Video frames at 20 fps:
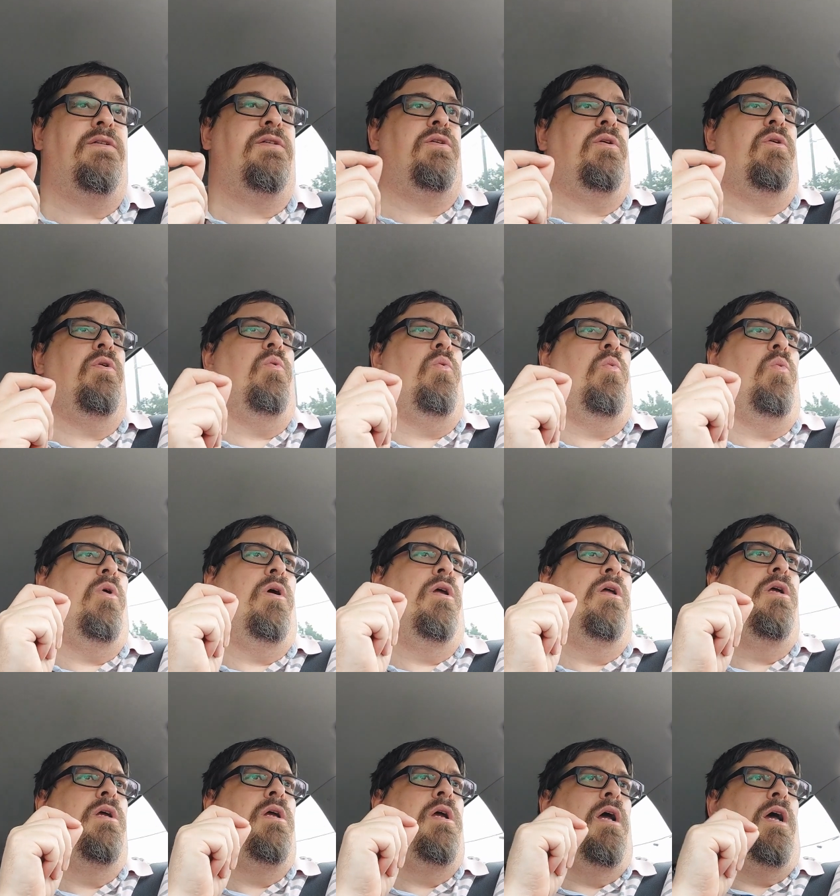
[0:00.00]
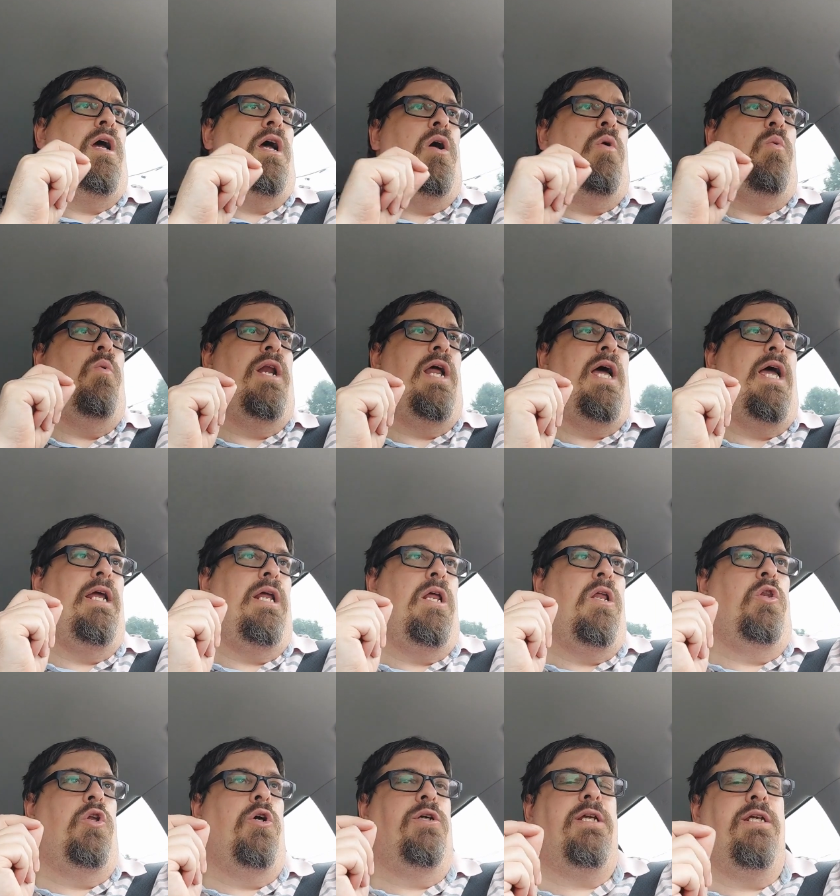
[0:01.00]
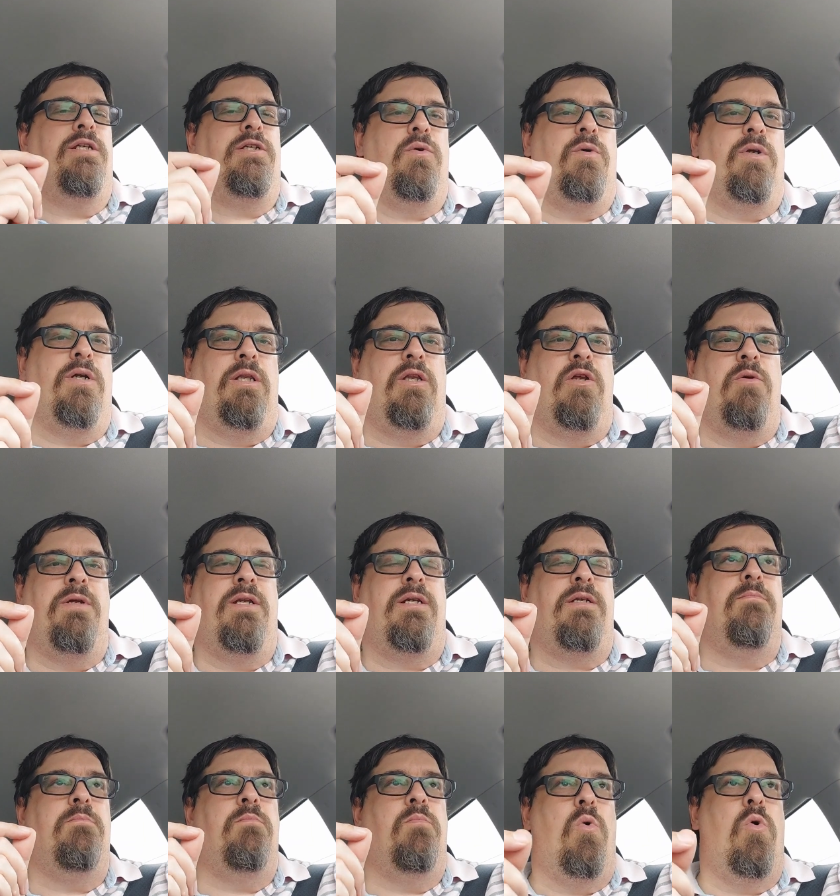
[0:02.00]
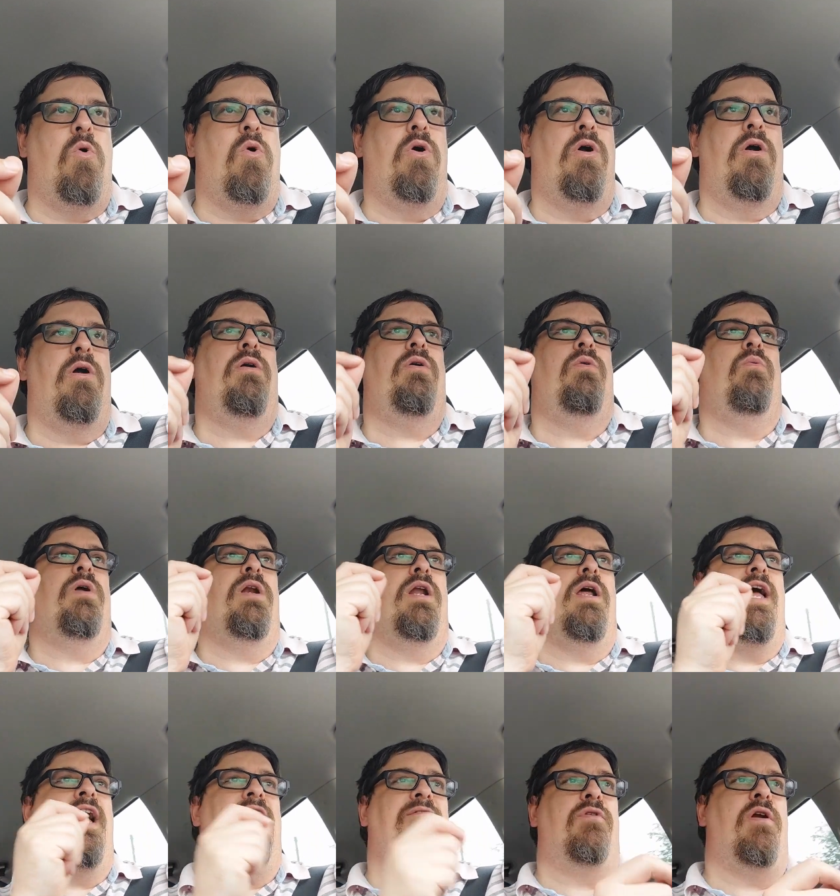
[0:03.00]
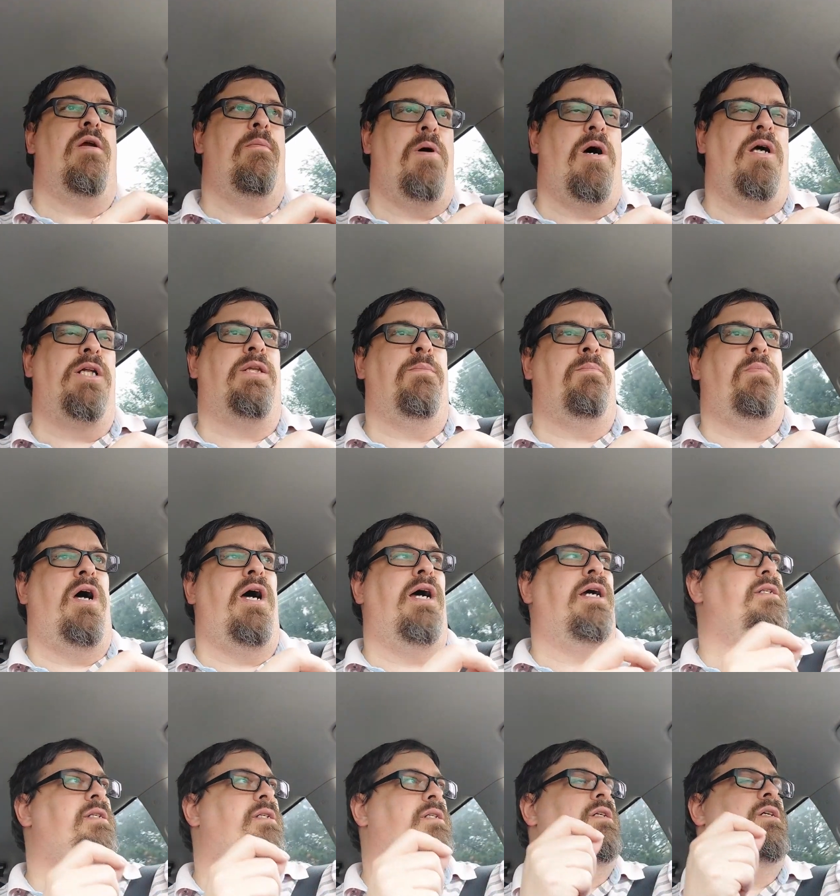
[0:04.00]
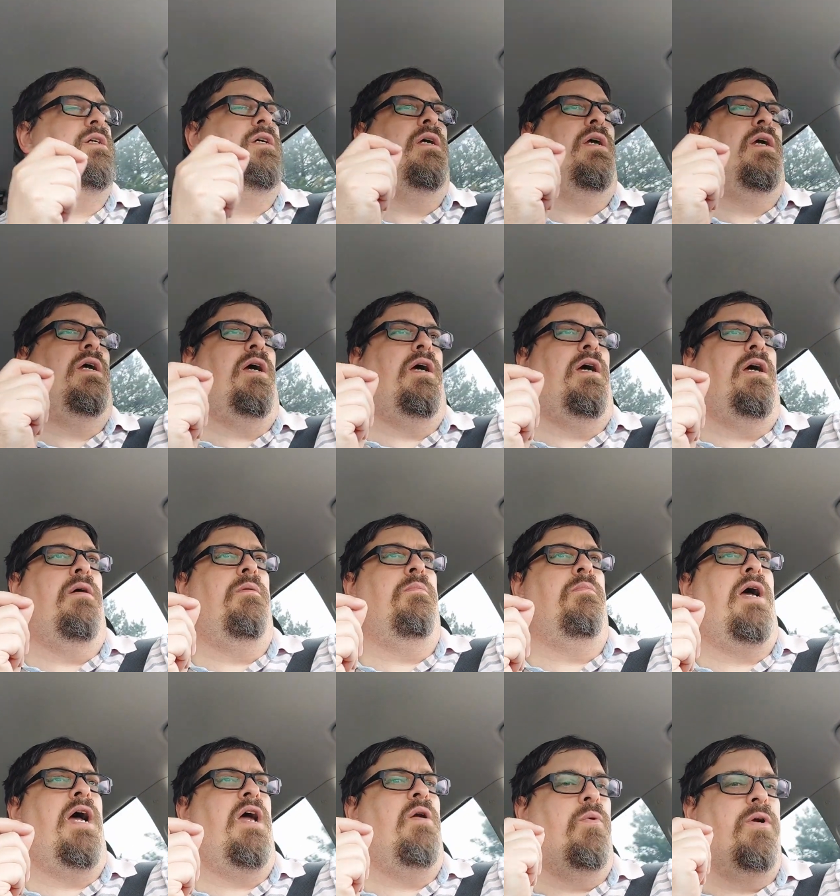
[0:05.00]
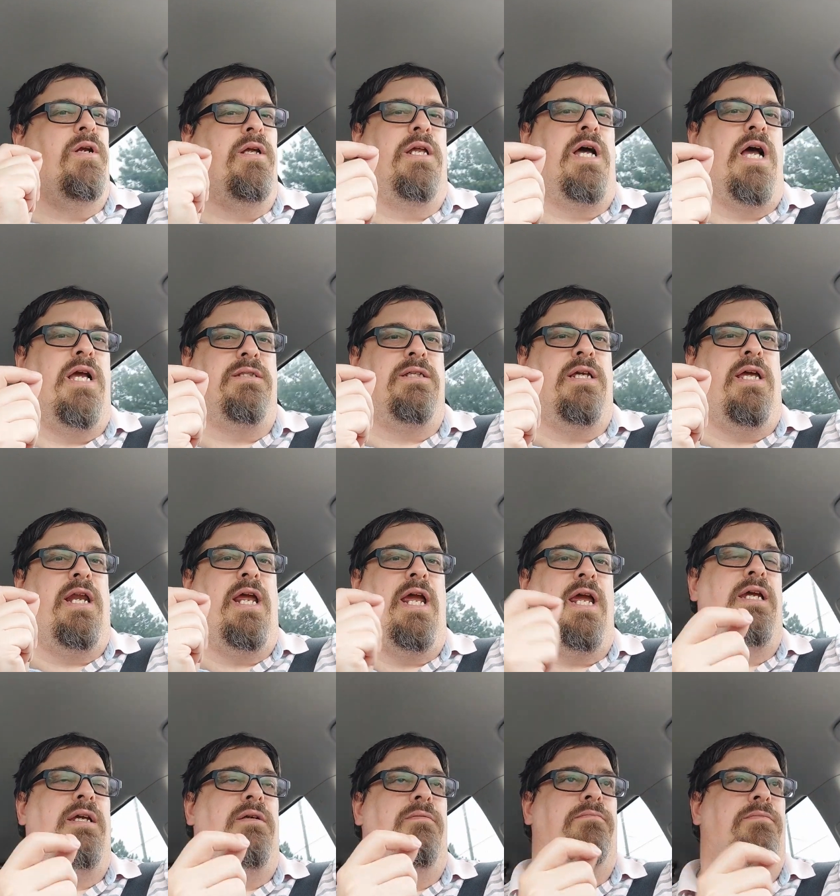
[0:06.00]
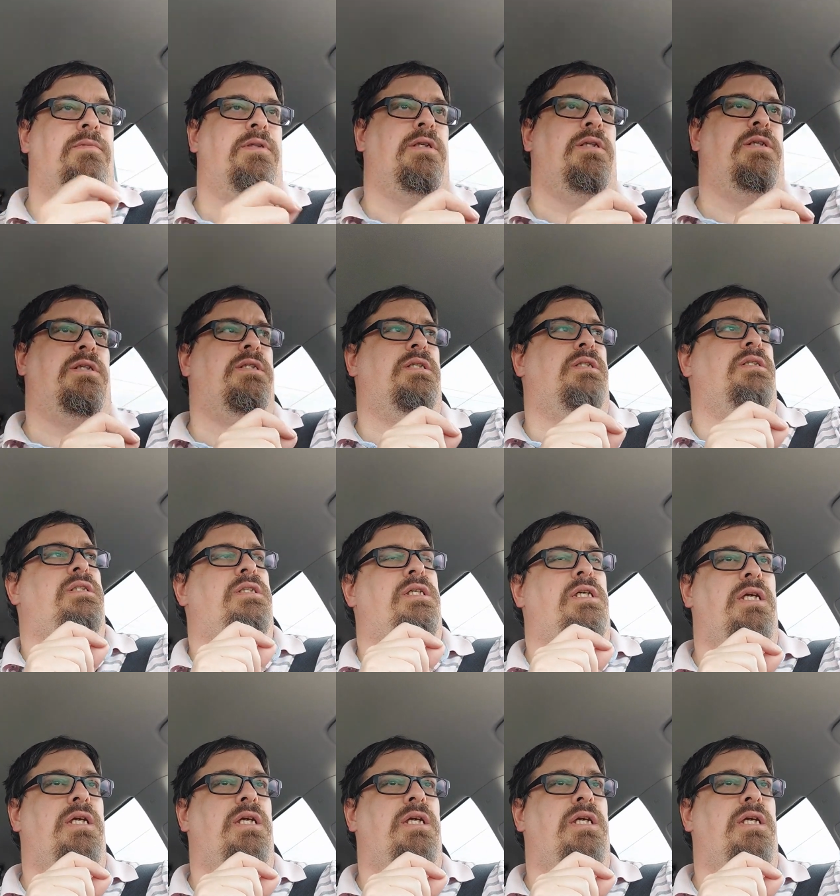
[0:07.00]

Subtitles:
So when I looked into it a little bit more, after I bought the box, I realized that, hey, this is